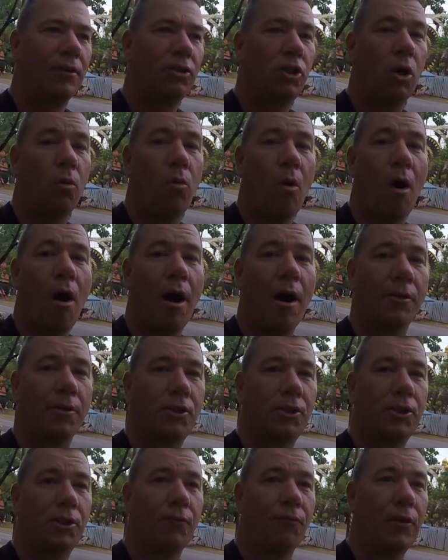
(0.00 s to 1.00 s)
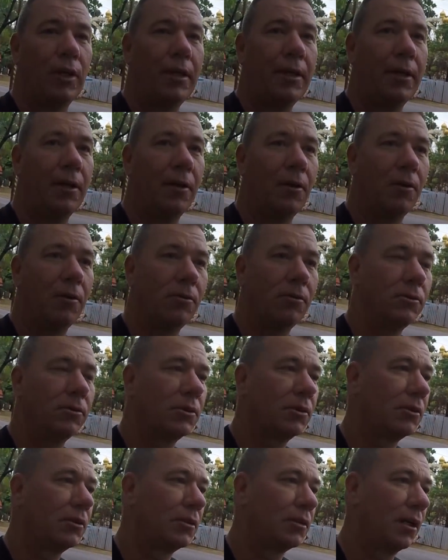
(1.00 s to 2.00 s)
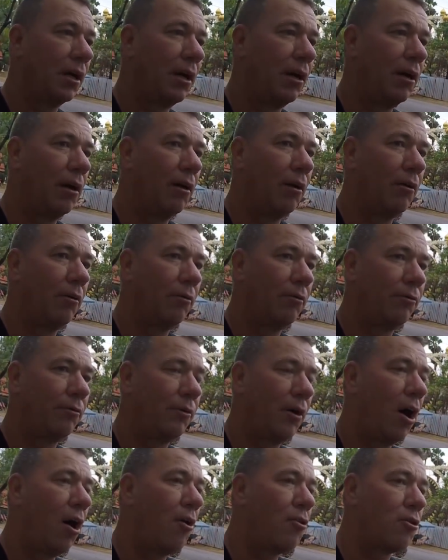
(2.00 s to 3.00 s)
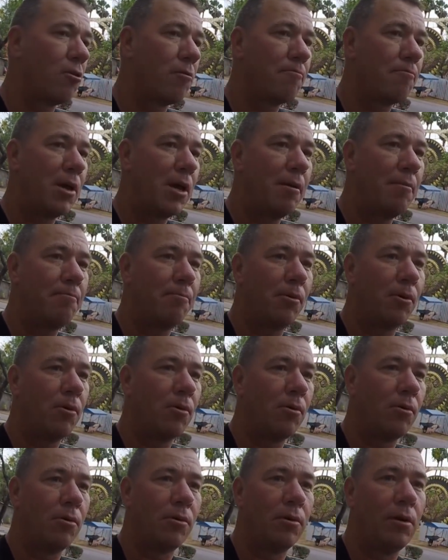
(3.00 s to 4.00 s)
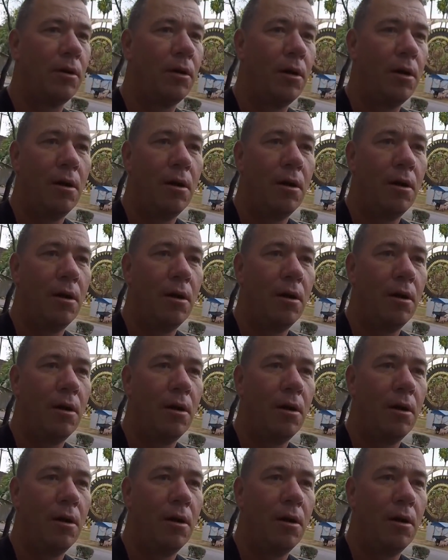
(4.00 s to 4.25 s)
to watch videos of other people